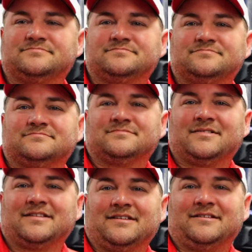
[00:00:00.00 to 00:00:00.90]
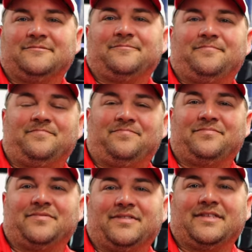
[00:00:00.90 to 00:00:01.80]
this week. I was hoping it'd
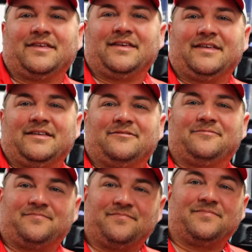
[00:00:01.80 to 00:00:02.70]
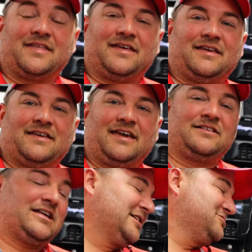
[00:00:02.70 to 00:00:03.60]
come in where
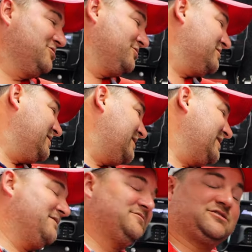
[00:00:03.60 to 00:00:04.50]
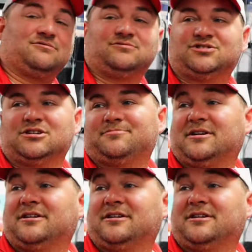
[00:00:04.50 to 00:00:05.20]
yeah, I looked. It ain't even showed shipped